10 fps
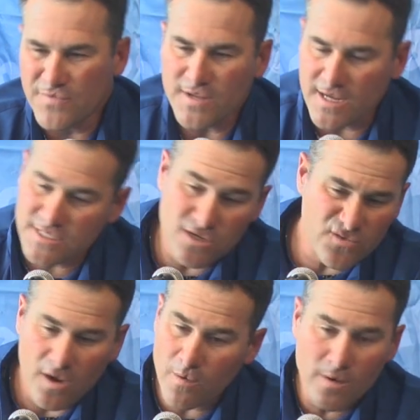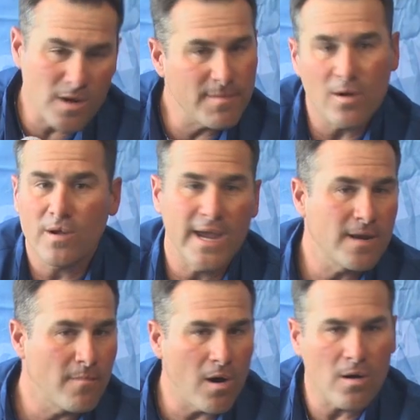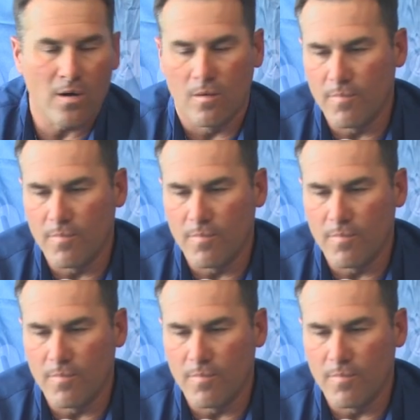I still thought we were going to be okay tomorrow.